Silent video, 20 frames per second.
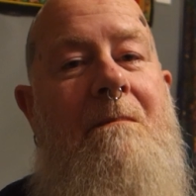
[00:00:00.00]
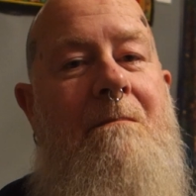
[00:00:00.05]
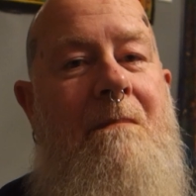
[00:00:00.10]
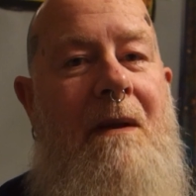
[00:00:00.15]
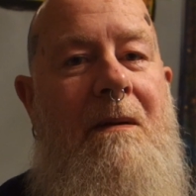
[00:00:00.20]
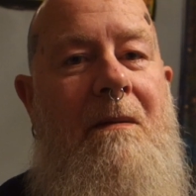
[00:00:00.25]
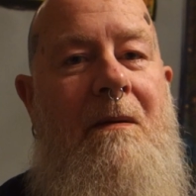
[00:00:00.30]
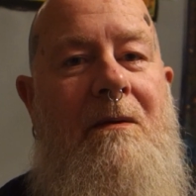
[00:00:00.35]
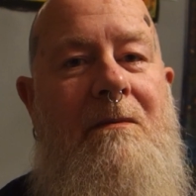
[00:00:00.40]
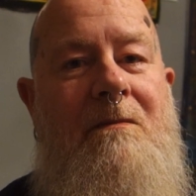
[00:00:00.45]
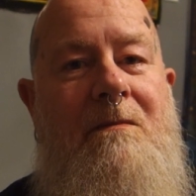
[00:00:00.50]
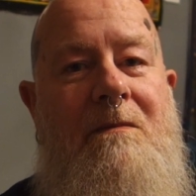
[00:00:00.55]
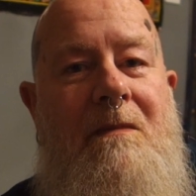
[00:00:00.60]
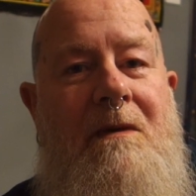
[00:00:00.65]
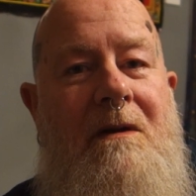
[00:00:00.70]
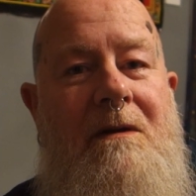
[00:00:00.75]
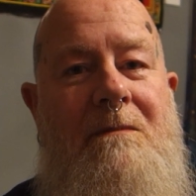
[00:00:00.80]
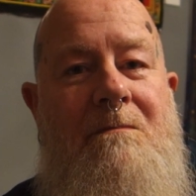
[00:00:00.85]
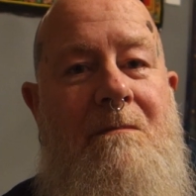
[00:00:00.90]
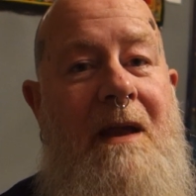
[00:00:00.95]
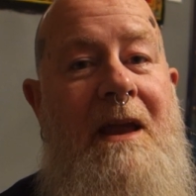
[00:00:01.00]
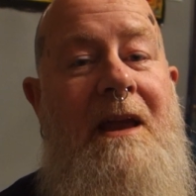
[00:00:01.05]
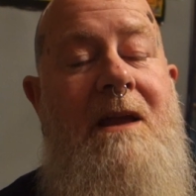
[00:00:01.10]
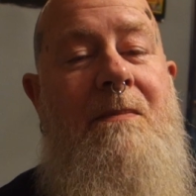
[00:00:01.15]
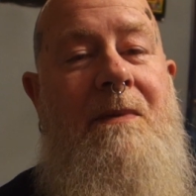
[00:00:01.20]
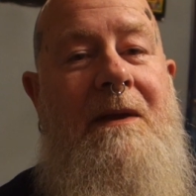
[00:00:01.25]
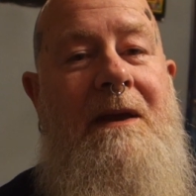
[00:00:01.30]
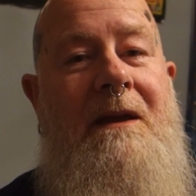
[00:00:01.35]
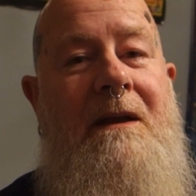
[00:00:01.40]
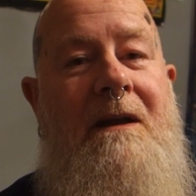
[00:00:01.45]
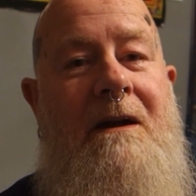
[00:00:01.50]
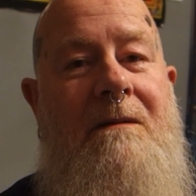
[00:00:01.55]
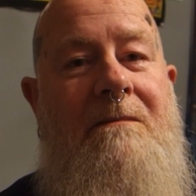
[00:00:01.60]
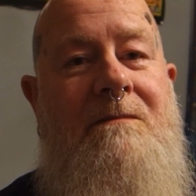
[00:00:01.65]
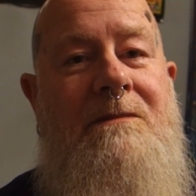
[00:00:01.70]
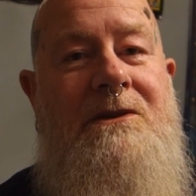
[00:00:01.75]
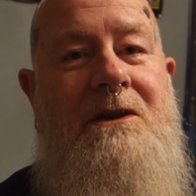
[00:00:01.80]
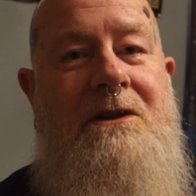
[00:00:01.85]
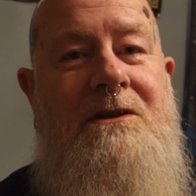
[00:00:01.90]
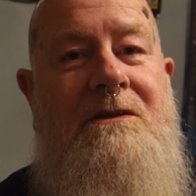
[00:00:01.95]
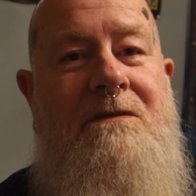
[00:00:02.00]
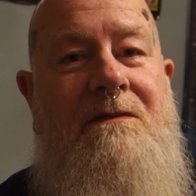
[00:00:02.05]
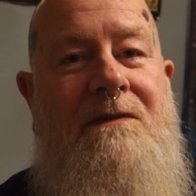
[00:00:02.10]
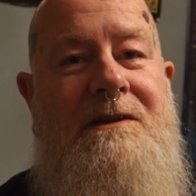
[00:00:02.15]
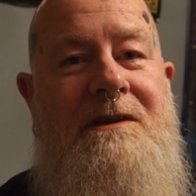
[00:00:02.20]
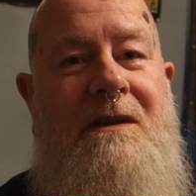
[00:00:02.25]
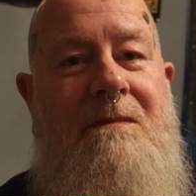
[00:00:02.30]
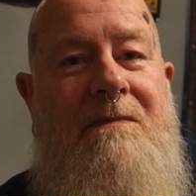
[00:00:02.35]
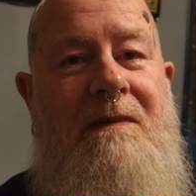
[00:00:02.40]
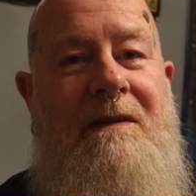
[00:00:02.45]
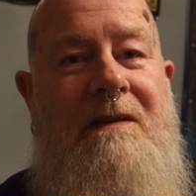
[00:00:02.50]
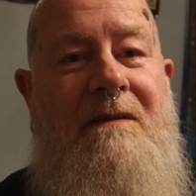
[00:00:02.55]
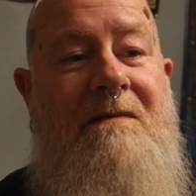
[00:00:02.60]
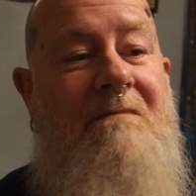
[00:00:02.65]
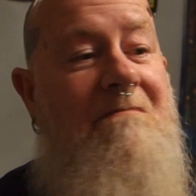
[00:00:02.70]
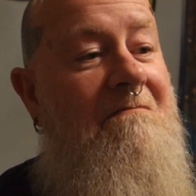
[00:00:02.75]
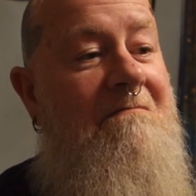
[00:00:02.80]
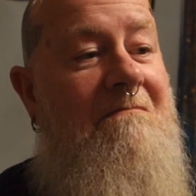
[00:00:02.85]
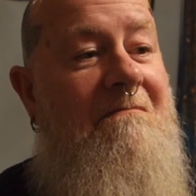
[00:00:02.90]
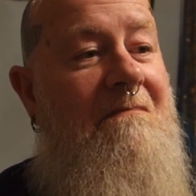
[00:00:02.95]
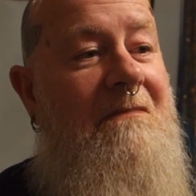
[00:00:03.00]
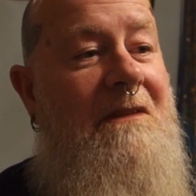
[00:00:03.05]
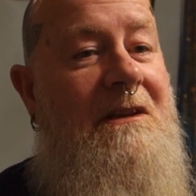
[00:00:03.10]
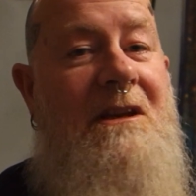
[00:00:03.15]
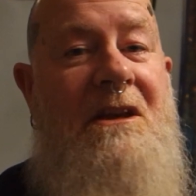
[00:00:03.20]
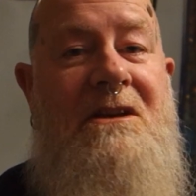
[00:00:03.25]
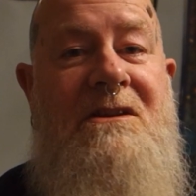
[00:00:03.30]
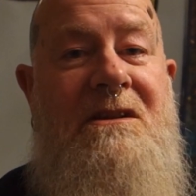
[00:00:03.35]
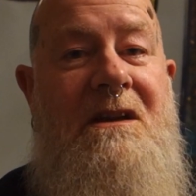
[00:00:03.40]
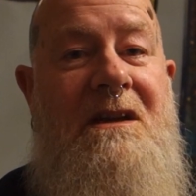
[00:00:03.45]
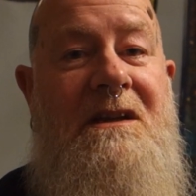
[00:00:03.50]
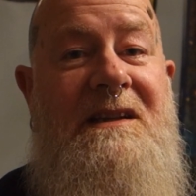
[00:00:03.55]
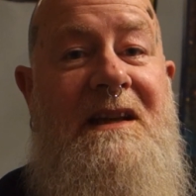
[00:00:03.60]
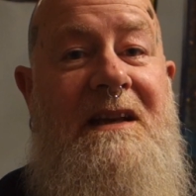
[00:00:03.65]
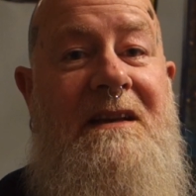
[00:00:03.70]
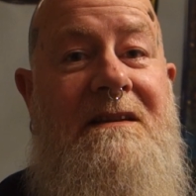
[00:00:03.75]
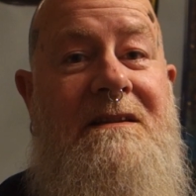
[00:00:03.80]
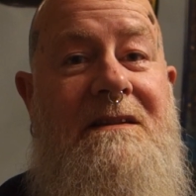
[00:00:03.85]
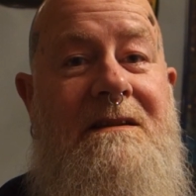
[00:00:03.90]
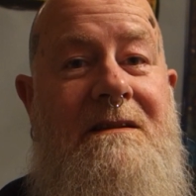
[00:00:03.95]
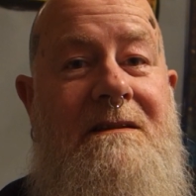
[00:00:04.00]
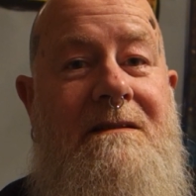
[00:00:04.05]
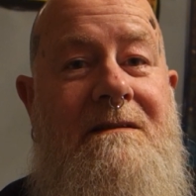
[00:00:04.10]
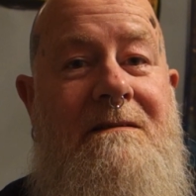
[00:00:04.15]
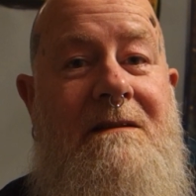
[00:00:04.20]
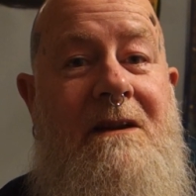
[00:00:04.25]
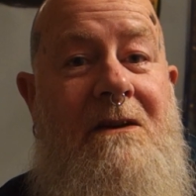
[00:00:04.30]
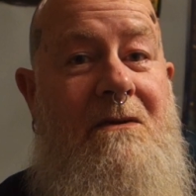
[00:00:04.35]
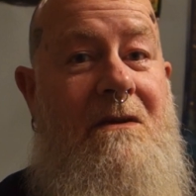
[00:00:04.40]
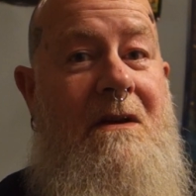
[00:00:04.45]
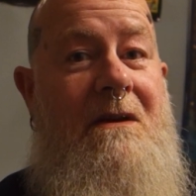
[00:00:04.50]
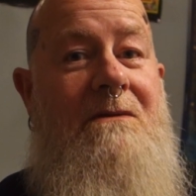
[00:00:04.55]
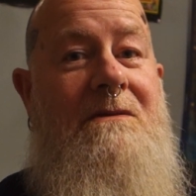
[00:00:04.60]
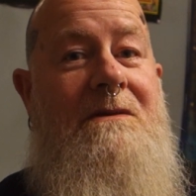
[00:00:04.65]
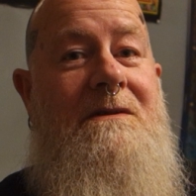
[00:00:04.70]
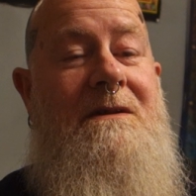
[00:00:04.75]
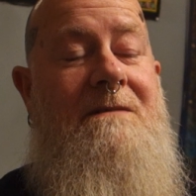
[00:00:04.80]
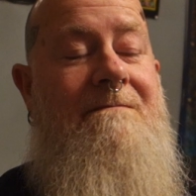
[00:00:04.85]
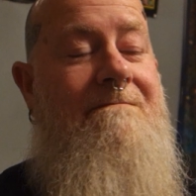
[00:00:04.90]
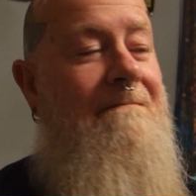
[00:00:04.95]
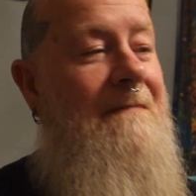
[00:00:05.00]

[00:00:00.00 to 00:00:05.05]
Maybe I'm searching for something that doesn't exist. Who knows?